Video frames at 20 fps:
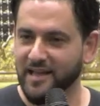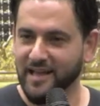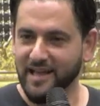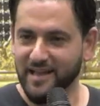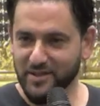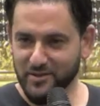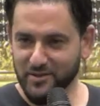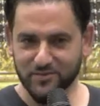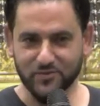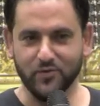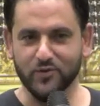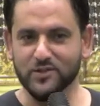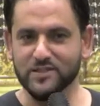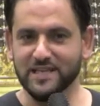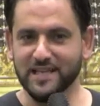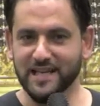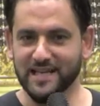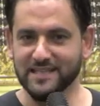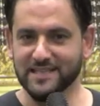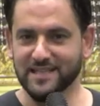But the first
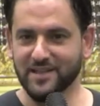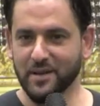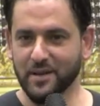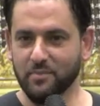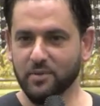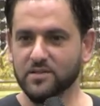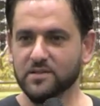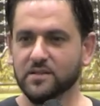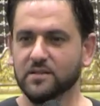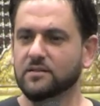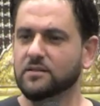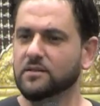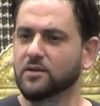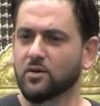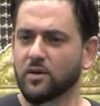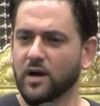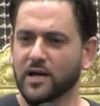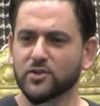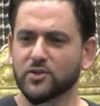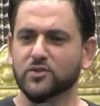thing I tell that person, you know
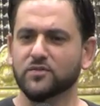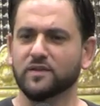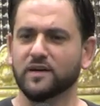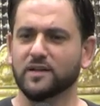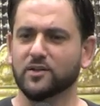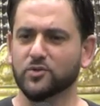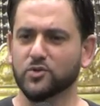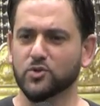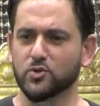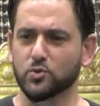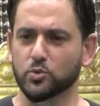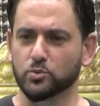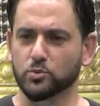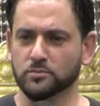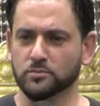what, I should follow you.